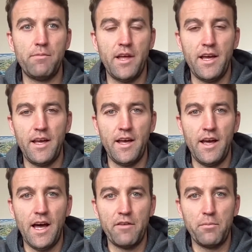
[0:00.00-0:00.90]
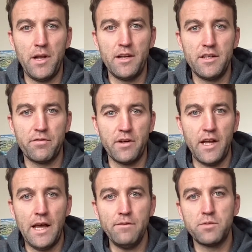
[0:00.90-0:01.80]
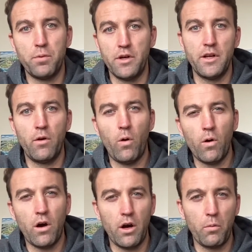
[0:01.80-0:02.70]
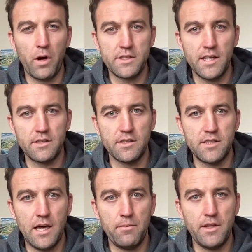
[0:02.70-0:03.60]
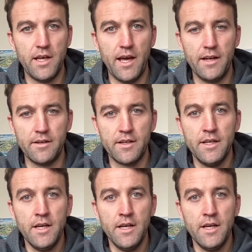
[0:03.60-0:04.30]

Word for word: They have a million different names, but it all kind of works out the same in the end.